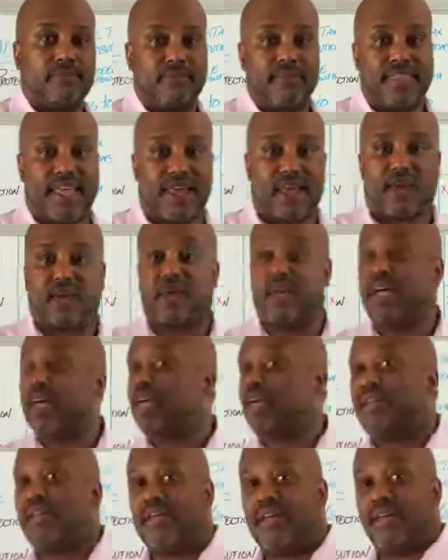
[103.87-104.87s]
Now,
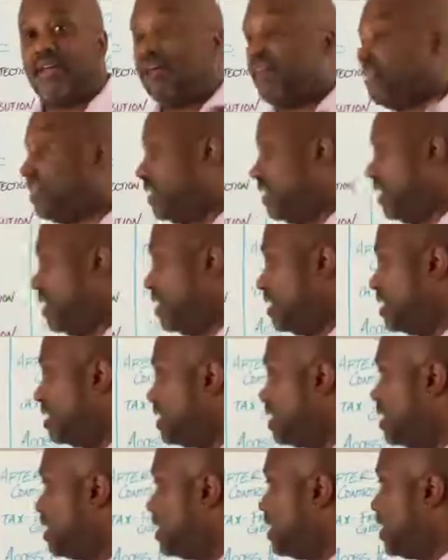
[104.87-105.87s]
the
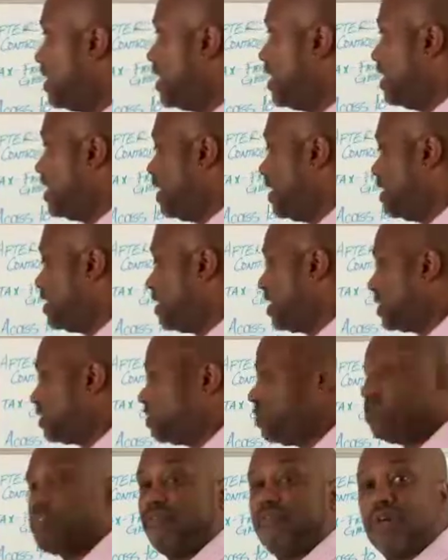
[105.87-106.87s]

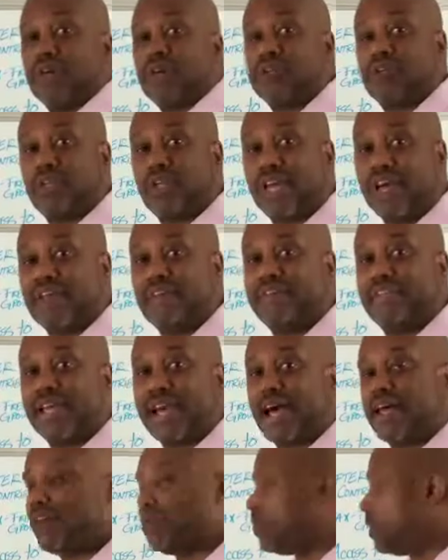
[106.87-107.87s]
Index Universal Life, the
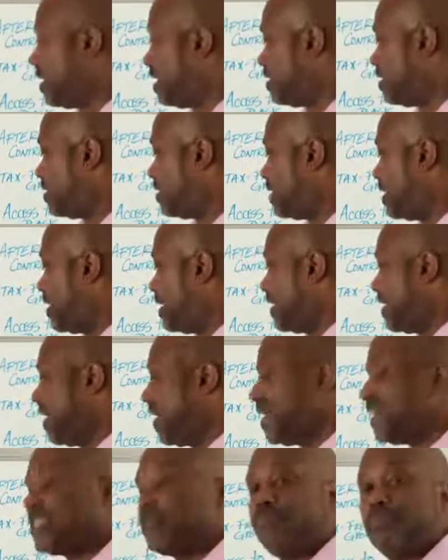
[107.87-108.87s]
IUL,
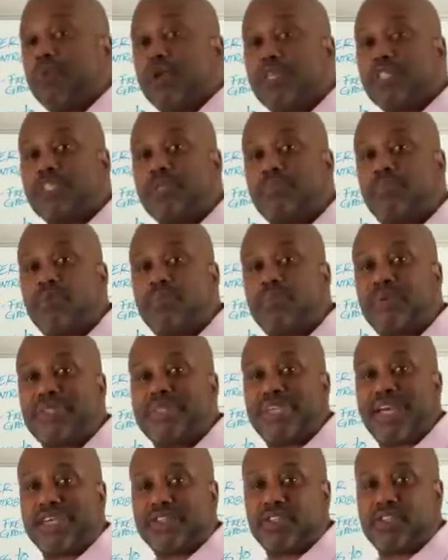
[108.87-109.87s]
has principal
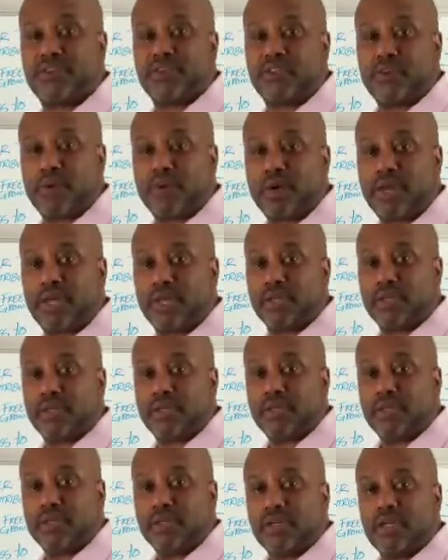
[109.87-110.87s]
protection of your money.
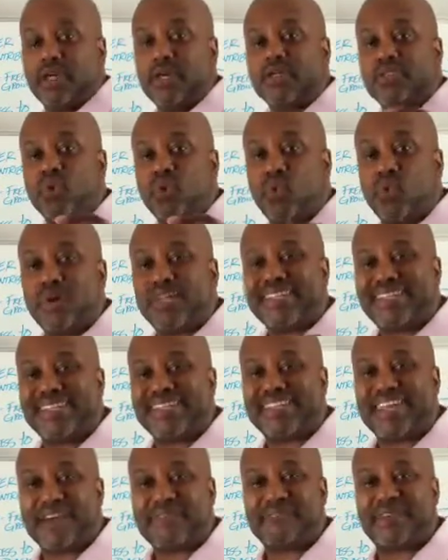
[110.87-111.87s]
So what does
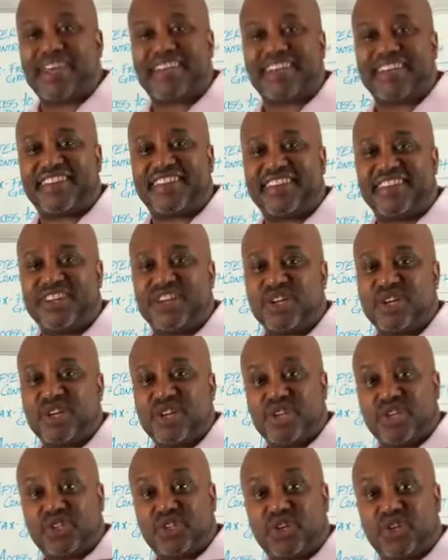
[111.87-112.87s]
that mean?
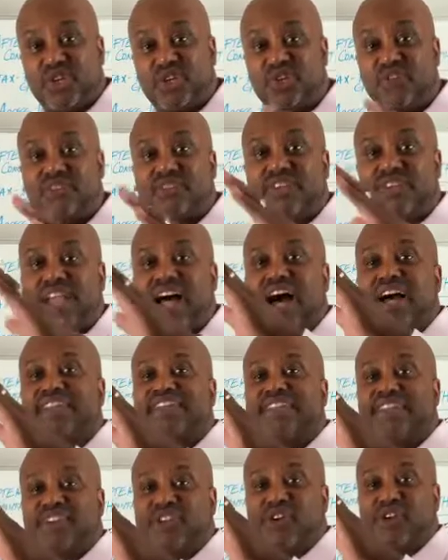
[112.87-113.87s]
So you've locked
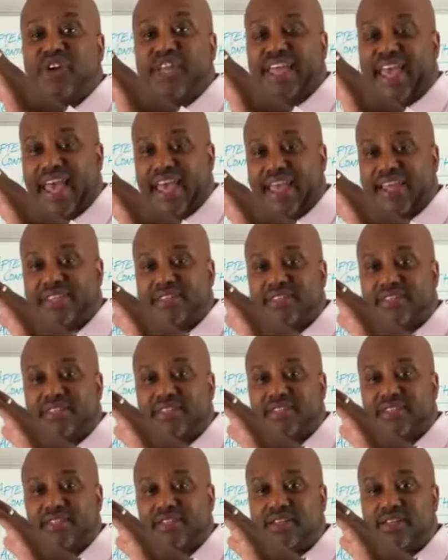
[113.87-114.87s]
in your gains,
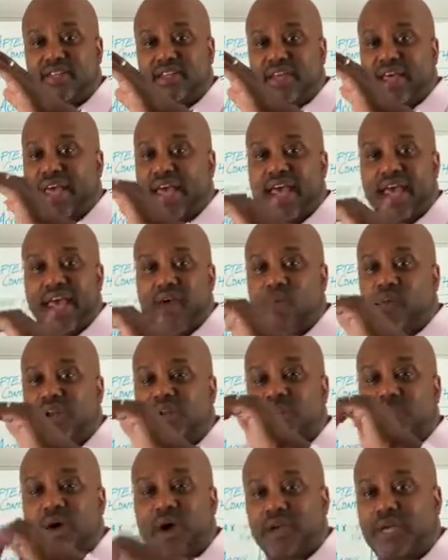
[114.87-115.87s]
and when the
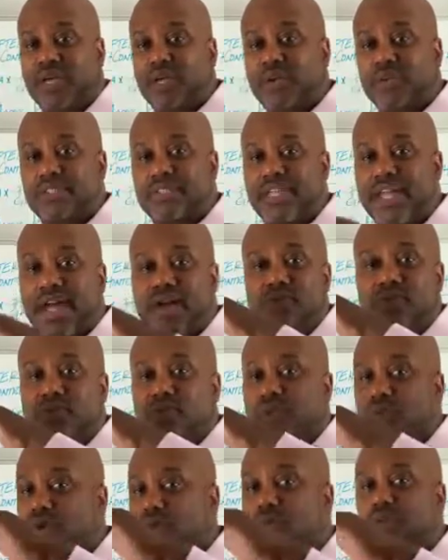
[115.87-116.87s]
market goes down, you
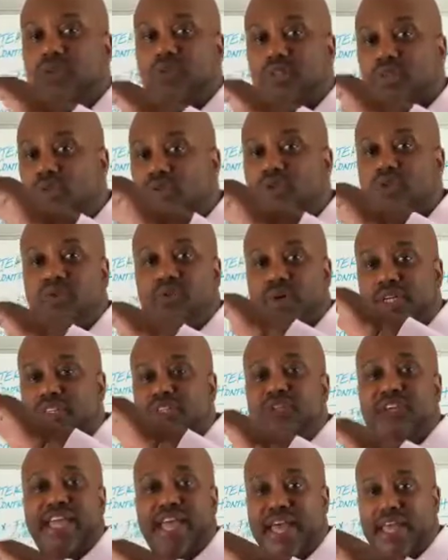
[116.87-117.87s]
don't lose what
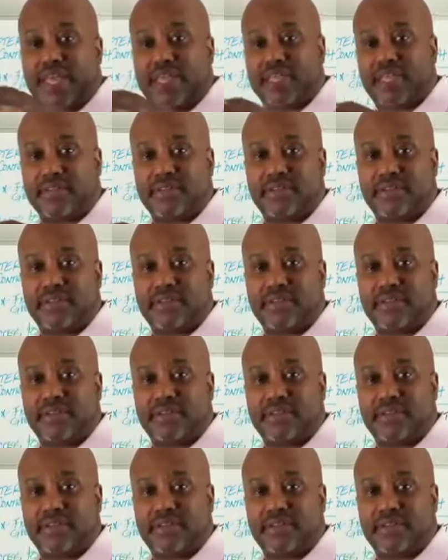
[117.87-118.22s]
you gained.